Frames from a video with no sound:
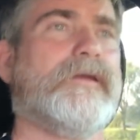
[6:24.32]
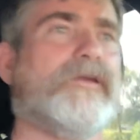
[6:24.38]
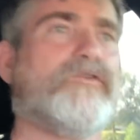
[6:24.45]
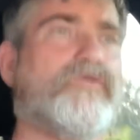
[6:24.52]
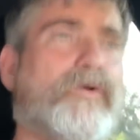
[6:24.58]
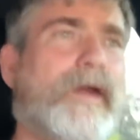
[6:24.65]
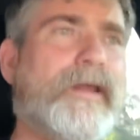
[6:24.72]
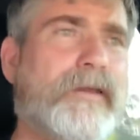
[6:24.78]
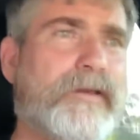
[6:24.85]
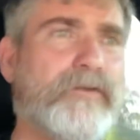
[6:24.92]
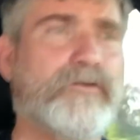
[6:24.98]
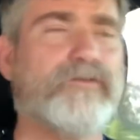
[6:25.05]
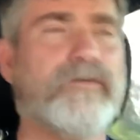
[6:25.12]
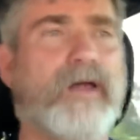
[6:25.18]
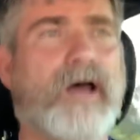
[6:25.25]
Israeli
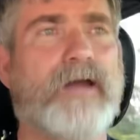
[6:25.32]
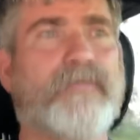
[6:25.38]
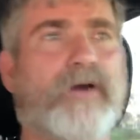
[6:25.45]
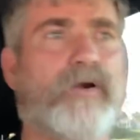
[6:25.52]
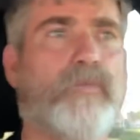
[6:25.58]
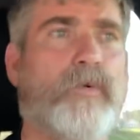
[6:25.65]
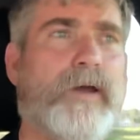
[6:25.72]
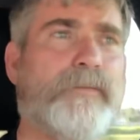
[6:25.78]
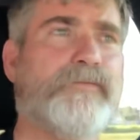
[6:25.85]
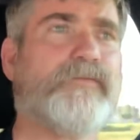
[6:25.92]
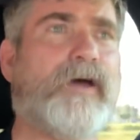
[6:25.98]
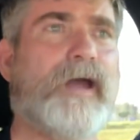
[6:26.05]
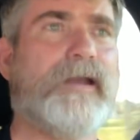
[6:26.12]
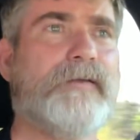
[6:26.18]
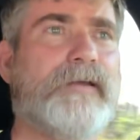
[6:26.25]
News Live, our
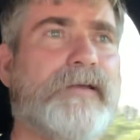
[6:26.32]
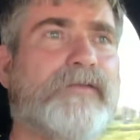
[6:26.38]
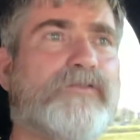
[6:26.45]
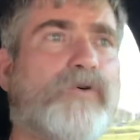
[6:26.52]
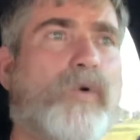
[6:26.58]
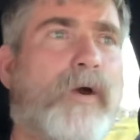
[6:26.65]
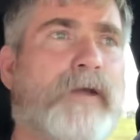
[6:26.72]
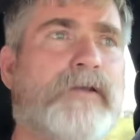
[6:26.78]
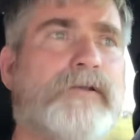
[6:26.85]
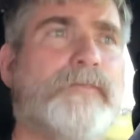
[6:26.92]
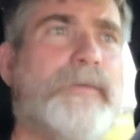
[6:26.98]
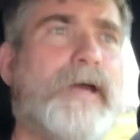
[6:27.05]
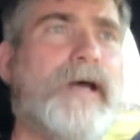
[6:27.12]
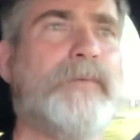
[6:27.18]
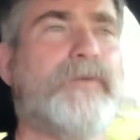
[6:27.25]
website, is going to
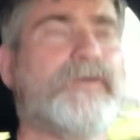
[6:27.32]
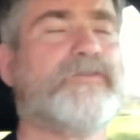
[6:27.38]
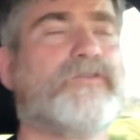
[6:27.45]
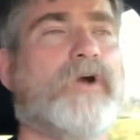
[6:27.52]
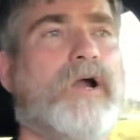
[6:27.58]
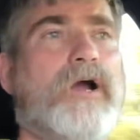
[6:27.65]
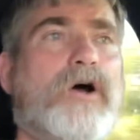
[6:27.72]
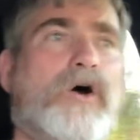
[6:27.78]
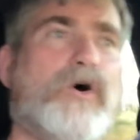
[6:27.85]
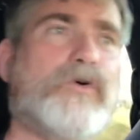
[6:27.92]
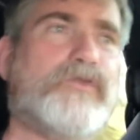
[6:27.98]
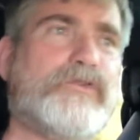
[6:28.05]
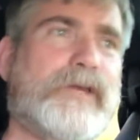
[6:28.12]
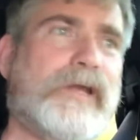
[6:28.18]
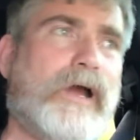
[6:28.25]
be able to start
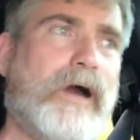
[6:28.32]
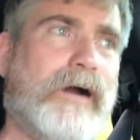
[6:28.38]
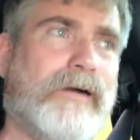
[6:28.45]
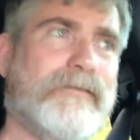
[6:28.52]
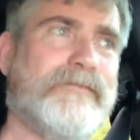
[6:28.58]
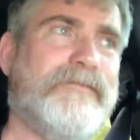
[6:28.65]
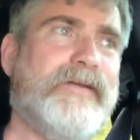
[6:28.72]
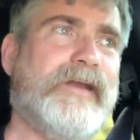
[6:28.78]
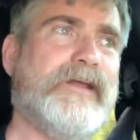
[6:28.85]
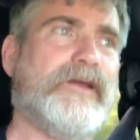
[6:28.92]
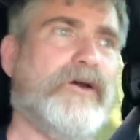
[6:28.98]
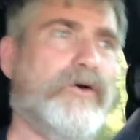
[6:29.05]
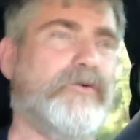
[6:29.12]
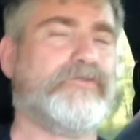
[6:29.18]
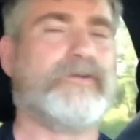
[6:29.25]
hosting our
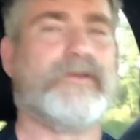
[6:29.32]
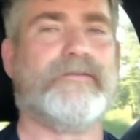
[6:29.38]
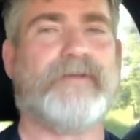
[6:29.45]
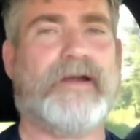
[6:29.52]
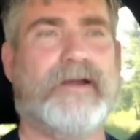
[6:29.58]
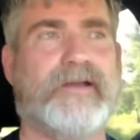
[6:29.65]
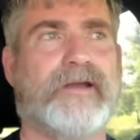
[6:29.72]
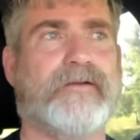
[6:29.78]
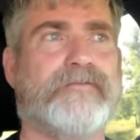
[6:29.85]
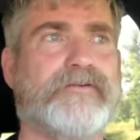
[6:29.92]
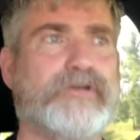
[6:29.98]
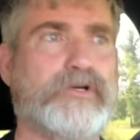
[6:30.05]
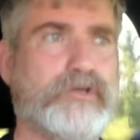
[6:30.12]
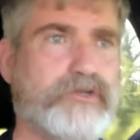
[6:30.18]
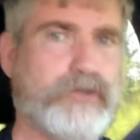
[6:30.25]
videos in the very near
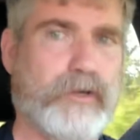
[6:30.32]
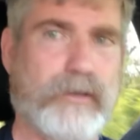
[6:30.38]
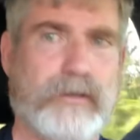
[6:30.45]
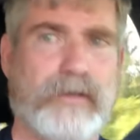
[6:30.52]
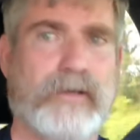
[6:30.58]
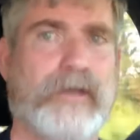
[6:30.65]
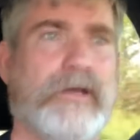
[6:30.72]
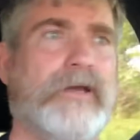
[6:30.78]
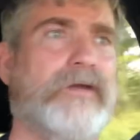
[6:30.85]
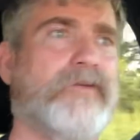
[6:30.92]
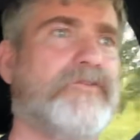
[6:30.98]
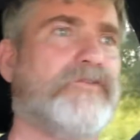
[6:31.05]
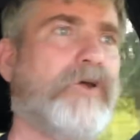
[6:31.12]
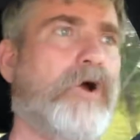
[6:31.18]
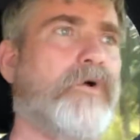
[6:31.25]
future.
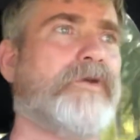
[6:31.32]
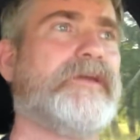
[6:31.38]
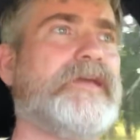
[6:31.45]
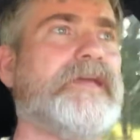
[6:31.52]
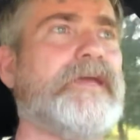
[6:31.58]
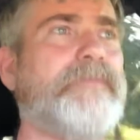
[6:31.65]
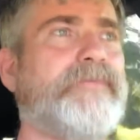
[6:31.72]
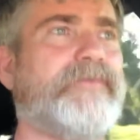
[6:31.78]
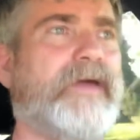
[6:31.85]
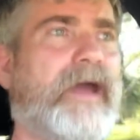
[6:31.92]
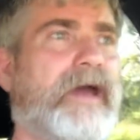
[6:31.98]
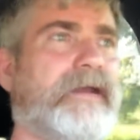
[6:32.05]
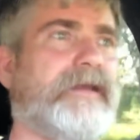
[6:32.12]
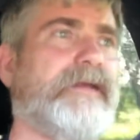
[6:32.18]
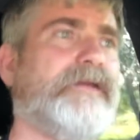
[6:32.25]
So keep
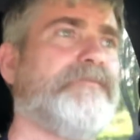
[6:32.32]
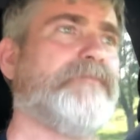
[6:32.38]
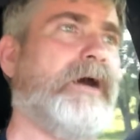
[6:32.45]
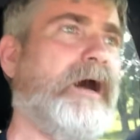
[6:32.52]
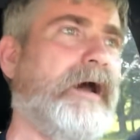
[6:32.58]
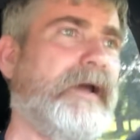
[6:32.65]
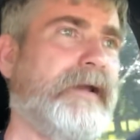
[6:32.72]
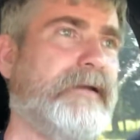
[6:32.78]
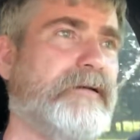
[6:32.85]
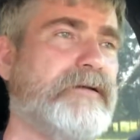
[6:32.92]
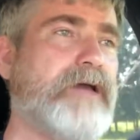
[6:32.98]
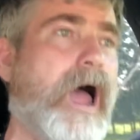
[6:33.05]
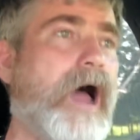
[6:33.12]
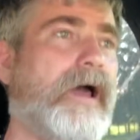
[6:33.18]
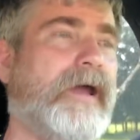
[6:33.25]
that in mind.
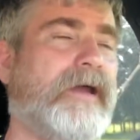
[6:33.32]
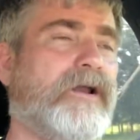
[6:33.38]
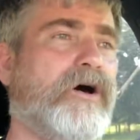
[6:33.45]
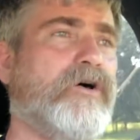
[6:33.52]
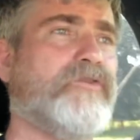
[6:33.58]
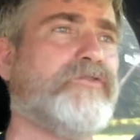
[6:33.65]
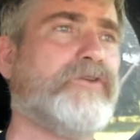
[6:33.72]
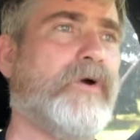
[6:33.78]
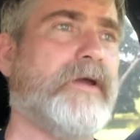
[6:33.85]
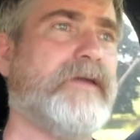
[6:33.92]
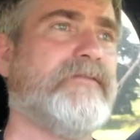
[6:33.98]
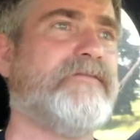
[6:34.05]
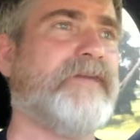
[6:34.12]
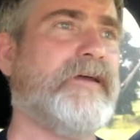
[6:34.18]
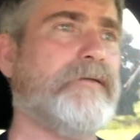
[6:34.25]
And also
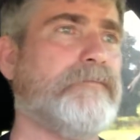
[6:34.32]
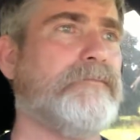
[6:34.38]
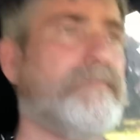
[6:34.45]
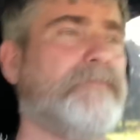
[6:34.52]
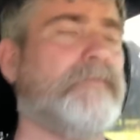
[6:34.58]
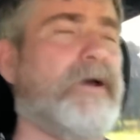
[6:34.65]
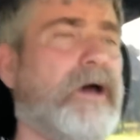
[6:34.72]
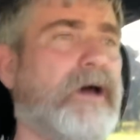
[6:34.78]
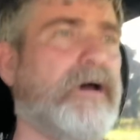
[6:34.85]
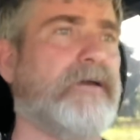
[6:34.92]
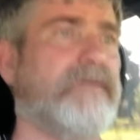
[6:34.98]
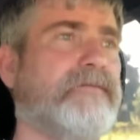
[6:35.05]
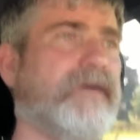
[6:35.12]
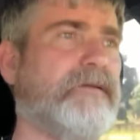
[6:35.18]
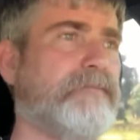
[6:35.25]

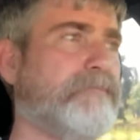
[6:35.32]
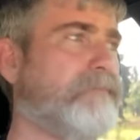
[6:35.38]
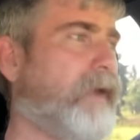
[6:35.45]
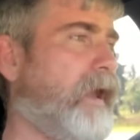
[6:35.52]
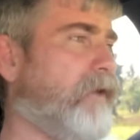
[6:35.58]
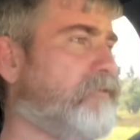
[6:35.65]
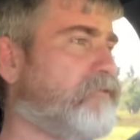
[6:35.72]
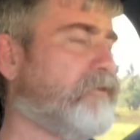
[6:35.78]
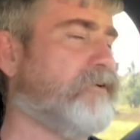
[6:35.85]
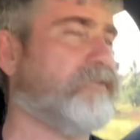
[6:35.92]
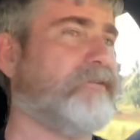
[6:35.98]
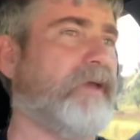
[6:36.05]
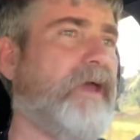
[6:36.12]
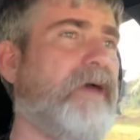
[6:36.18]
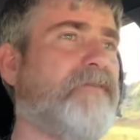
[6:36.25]

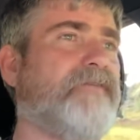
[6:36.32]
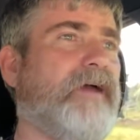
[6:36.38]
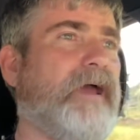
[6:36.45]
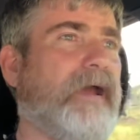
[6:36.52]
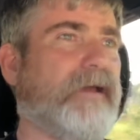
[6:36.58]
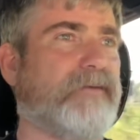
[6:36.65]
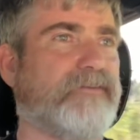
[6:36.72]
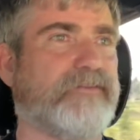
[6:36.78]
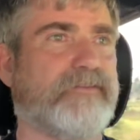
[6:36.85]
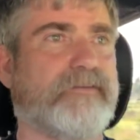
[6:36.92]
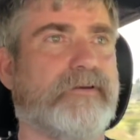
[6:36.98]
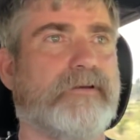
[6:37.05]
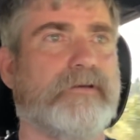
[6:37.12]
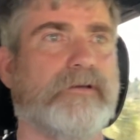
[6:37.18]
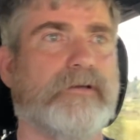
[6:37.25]

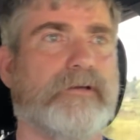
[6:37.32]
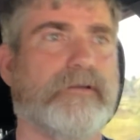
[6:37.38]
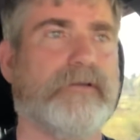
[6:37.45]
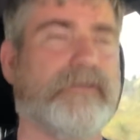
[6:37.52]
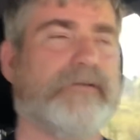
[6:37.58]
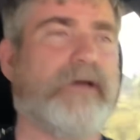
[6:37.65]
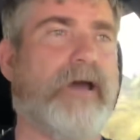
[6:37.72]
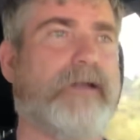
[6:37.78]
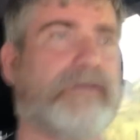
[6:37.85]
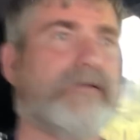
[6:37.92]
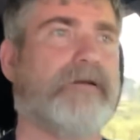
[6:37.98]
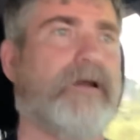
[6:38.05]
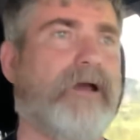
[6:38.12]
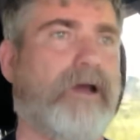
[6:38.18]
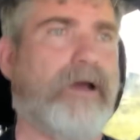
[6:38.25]

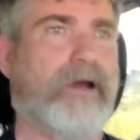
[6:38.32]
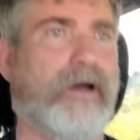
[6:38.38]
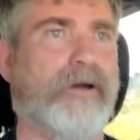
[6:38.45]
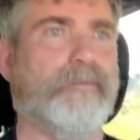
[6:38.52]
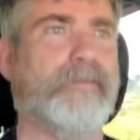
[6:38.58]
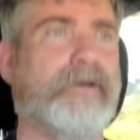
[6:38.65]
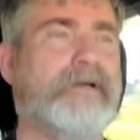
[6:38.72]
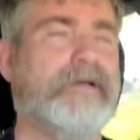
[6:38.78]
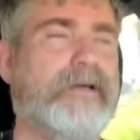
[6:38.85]
eventmastersfx.com.